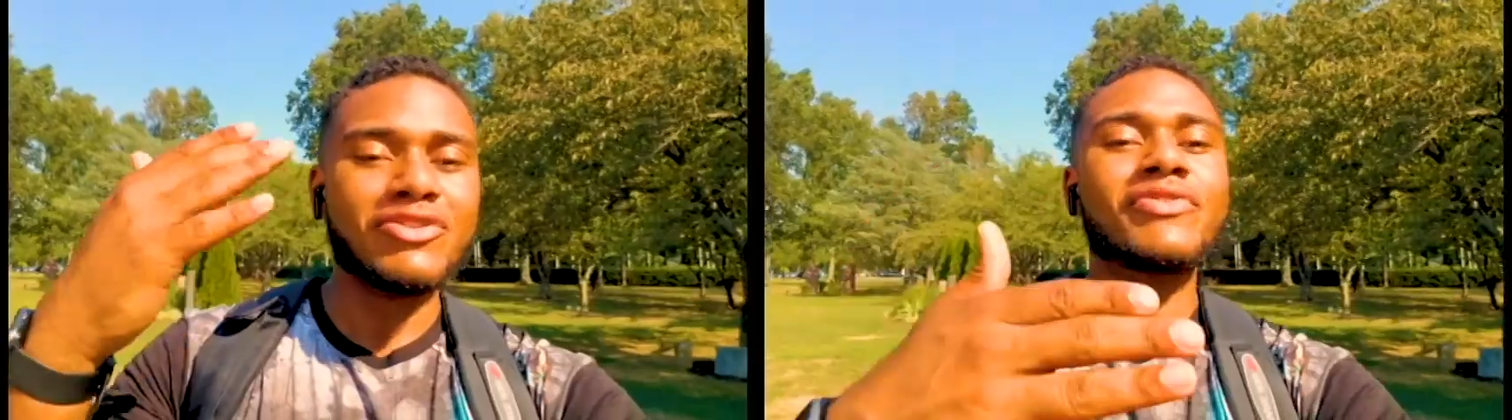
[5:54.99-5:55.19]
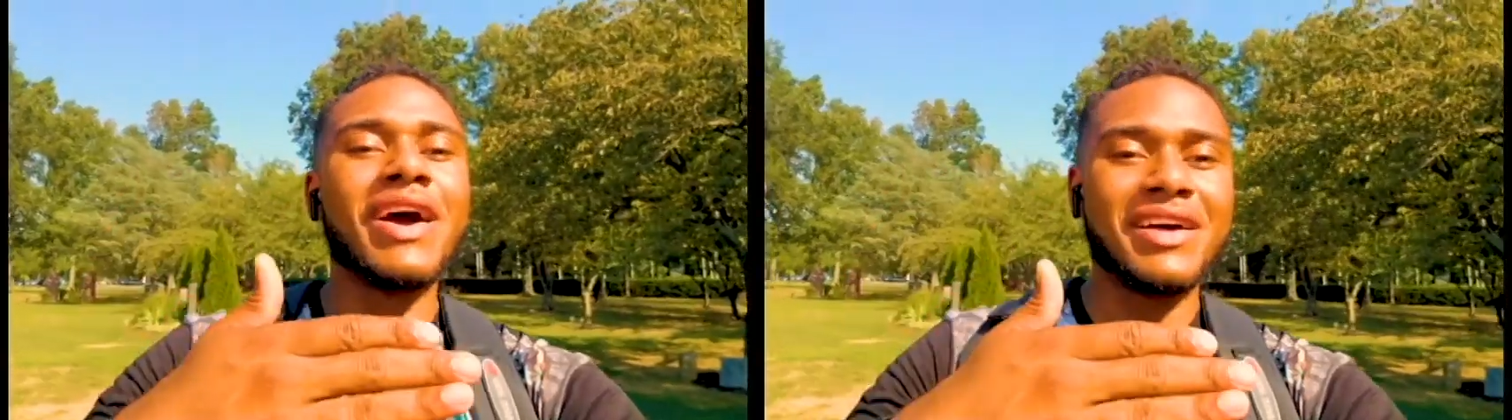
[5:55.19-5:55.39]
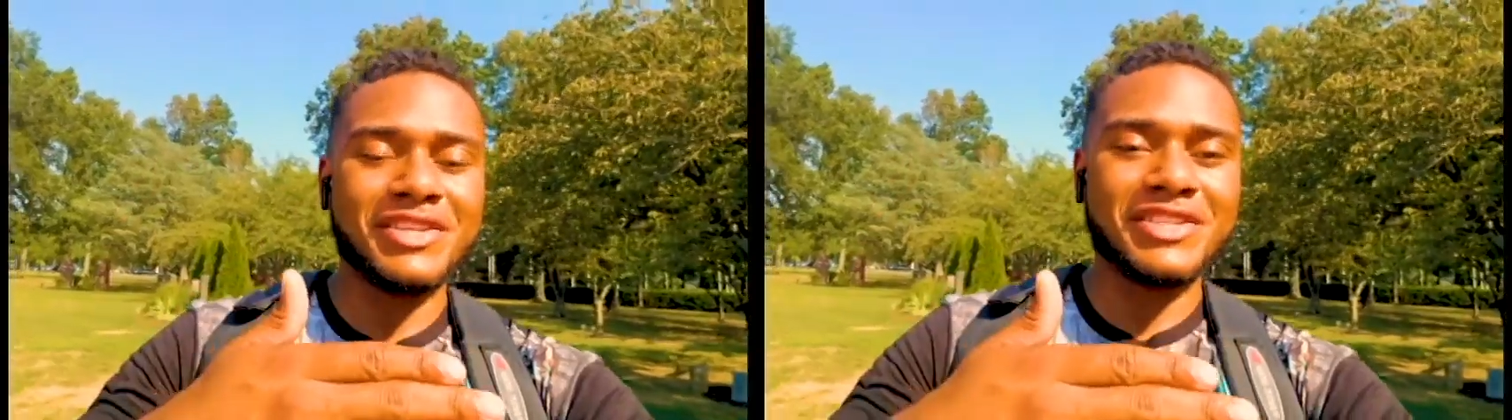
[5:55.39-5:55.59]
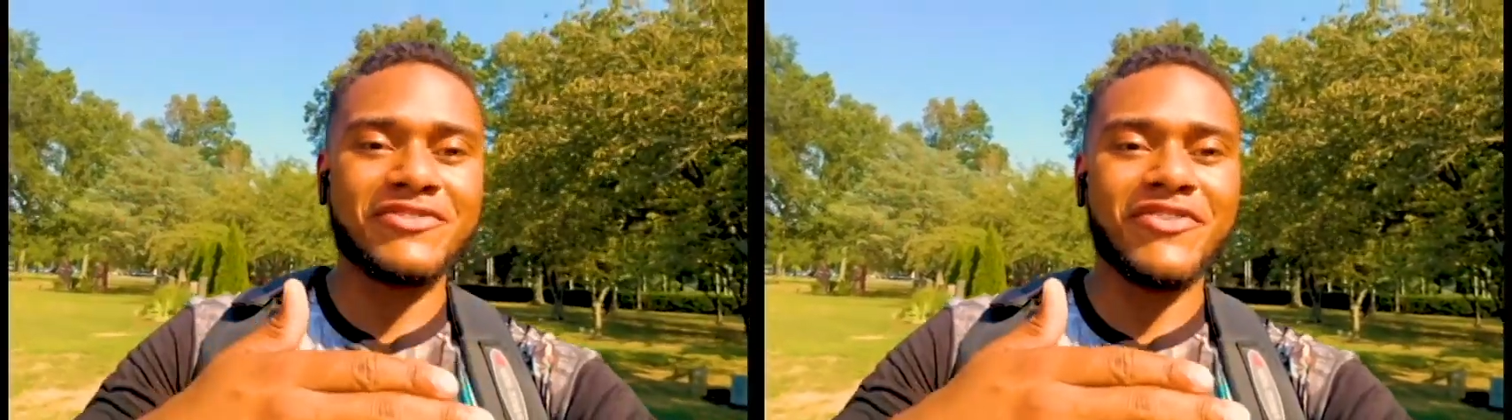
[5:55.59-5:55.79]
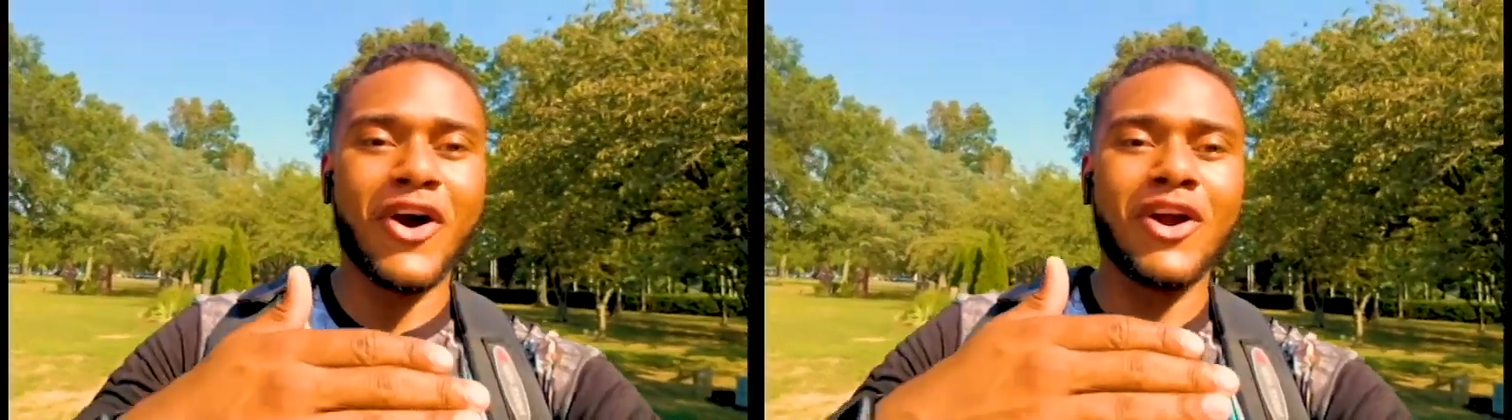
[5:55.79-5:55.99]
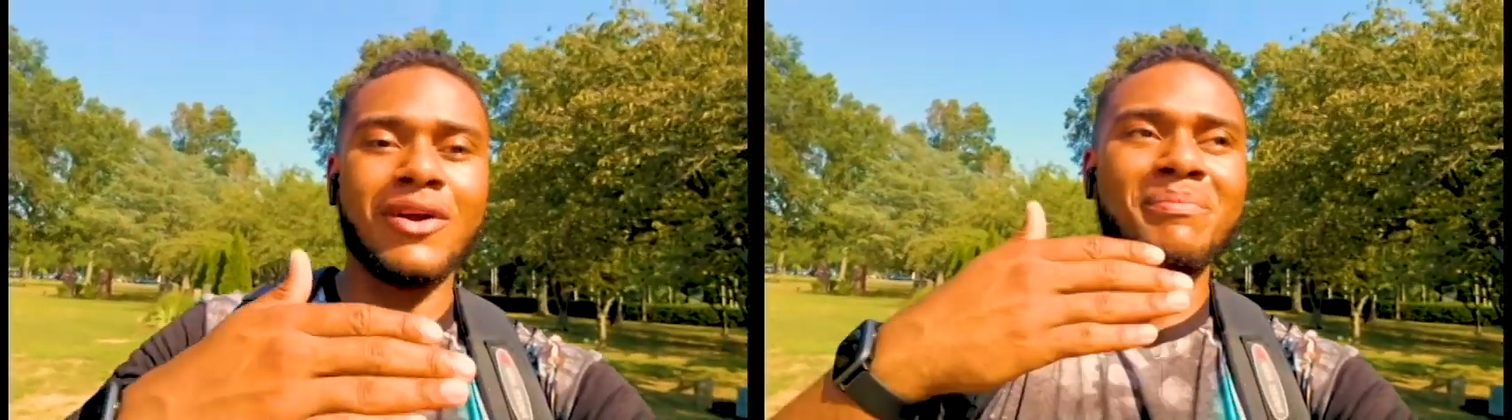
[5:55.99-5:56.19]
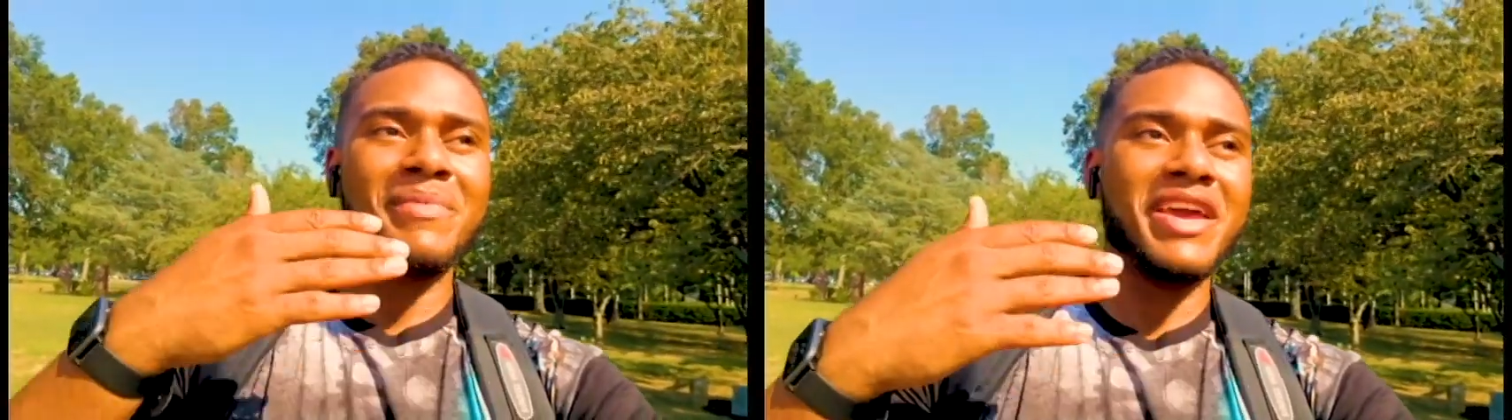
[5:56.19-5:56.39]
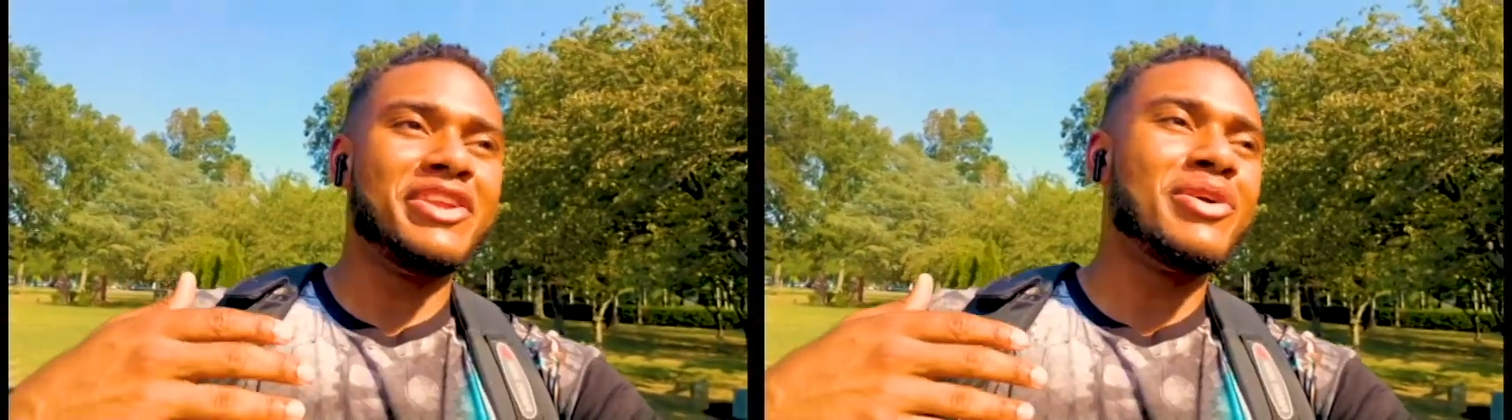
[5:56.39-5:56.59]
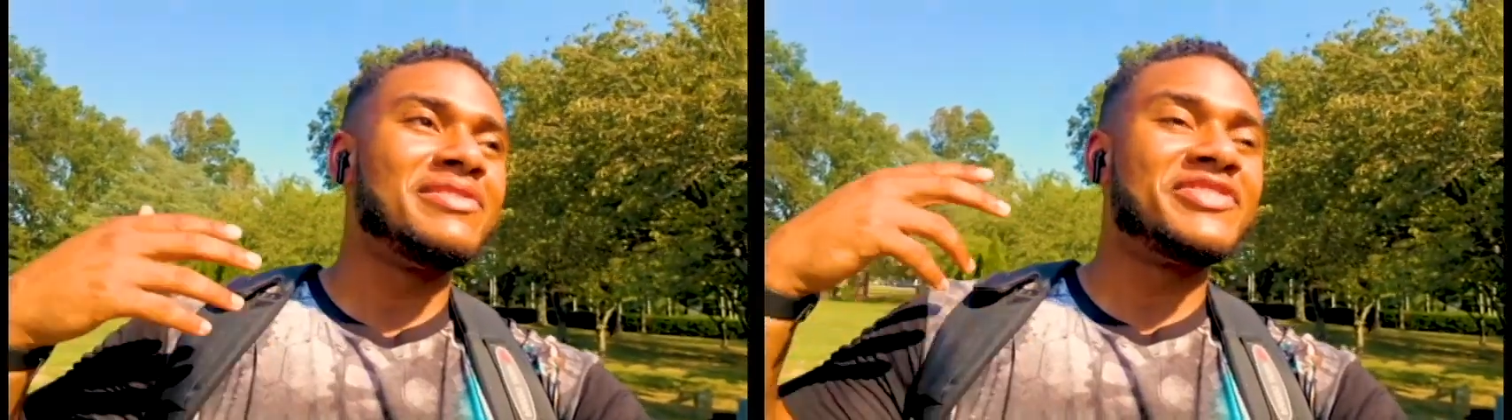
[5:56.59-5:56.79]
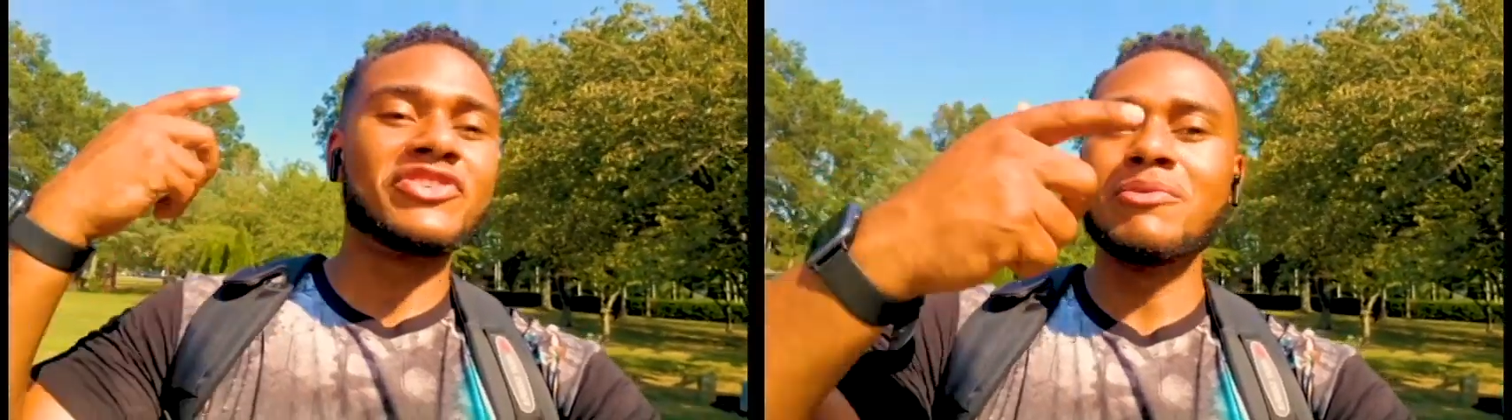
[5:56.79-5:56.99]
gotten this far and you
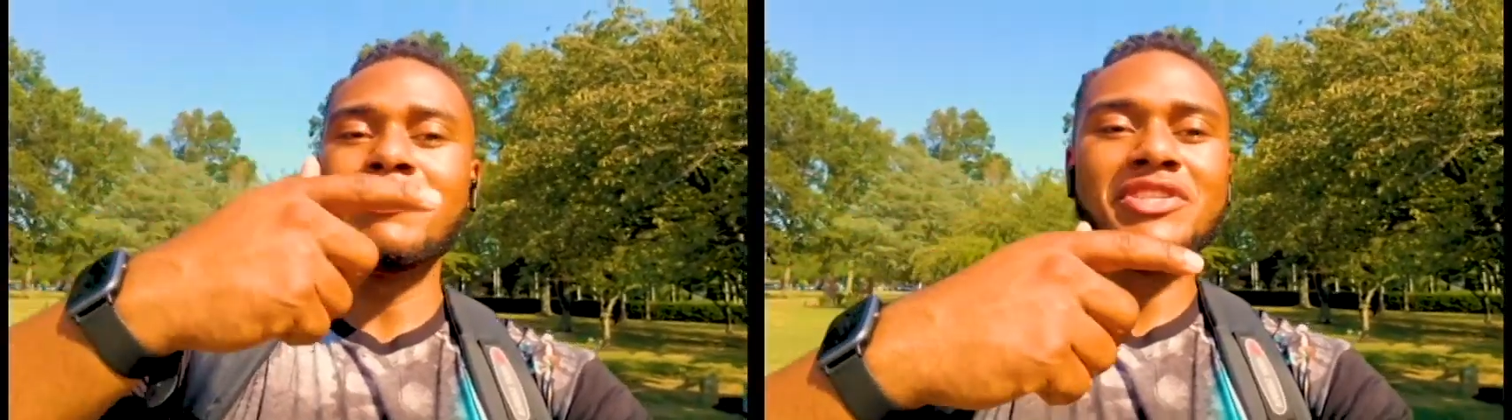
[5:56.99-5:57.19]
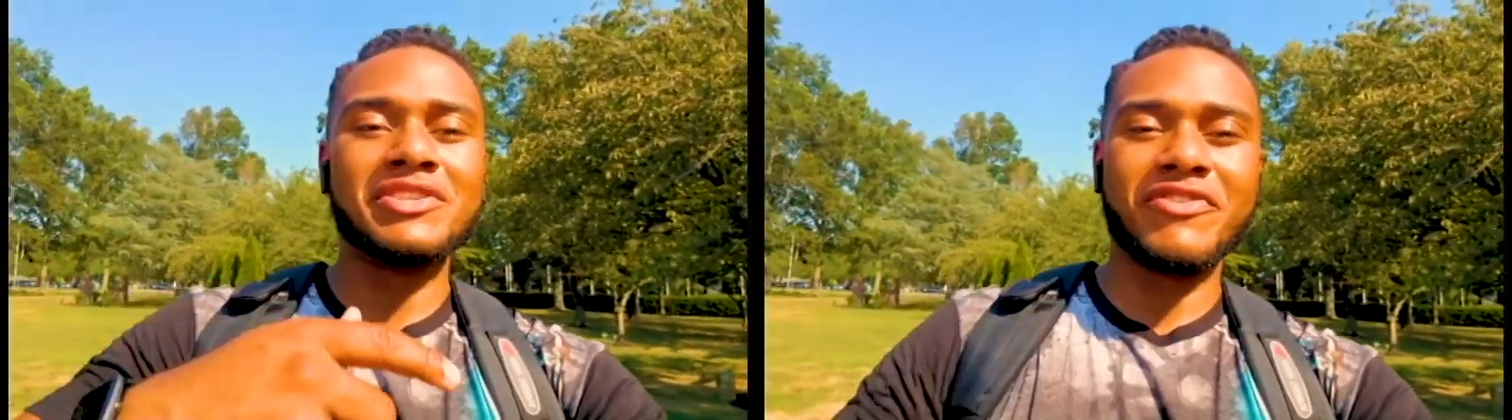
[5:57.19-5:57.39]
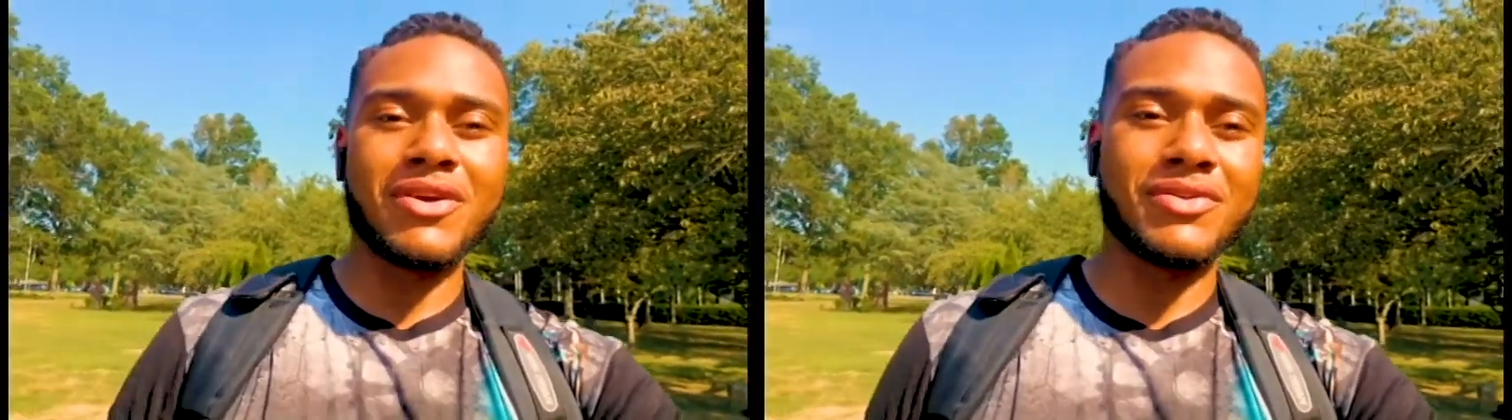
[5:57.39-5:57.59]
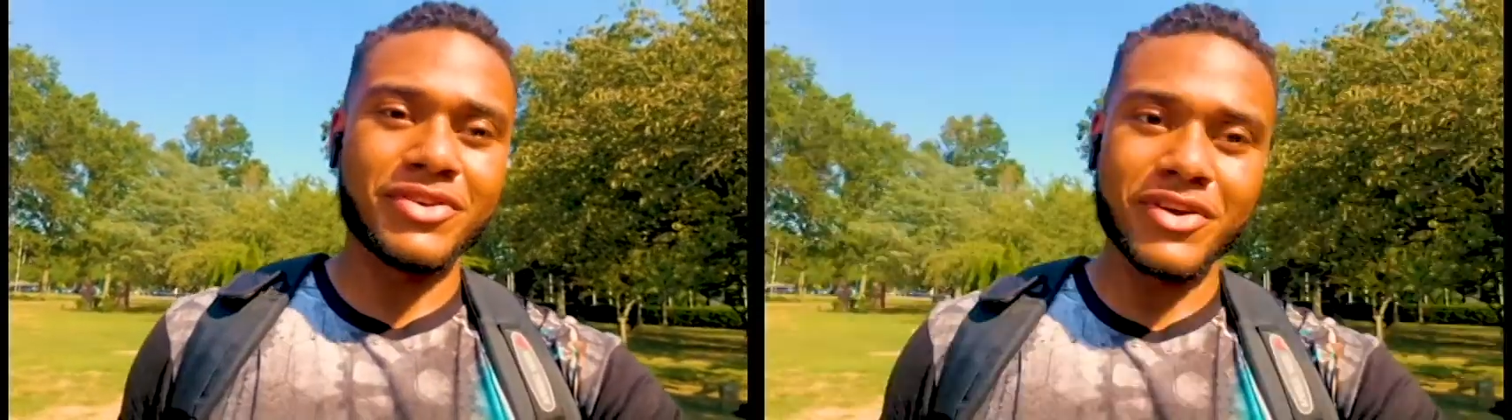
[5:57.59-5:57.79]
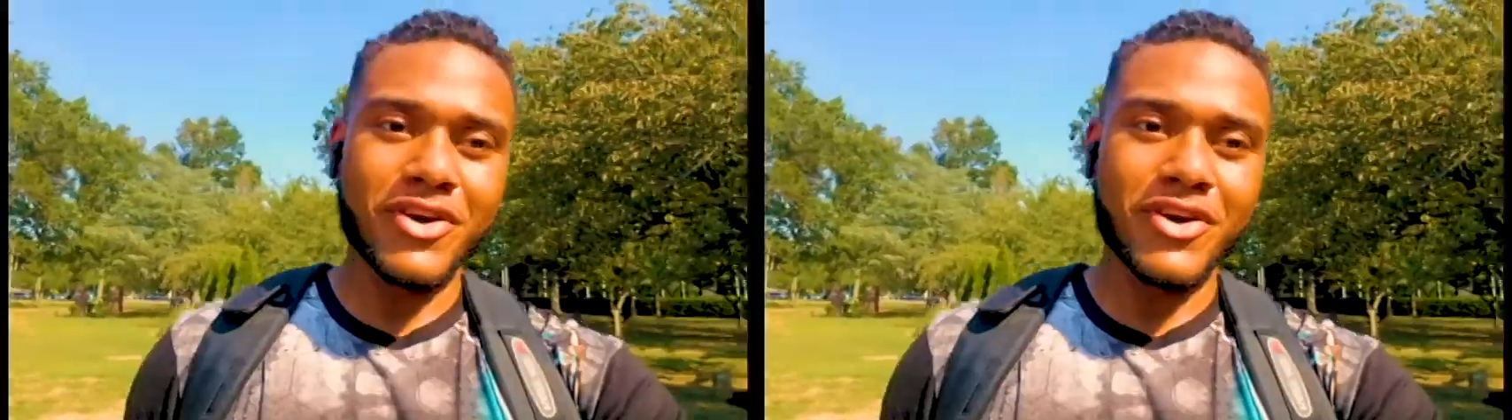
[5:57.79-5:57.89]
have so much farther to go.